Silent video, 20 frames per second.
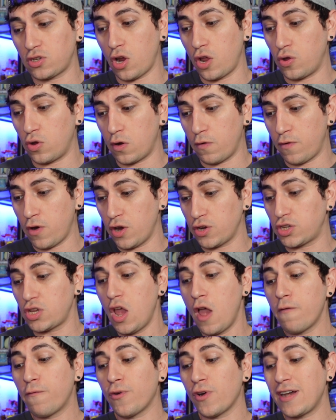Universe
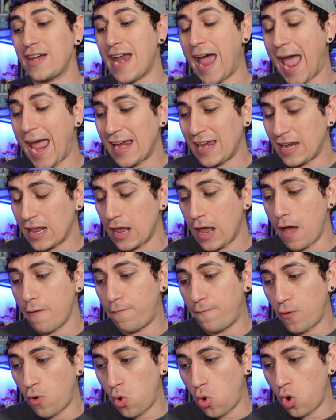for
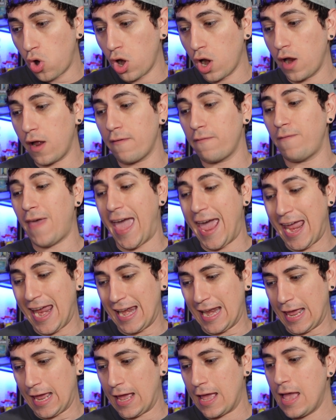
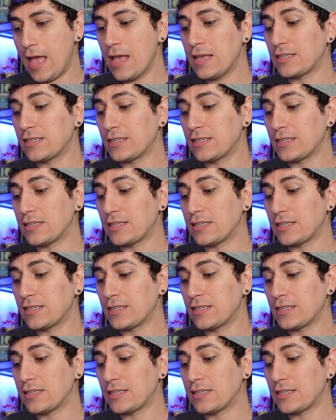$94.80.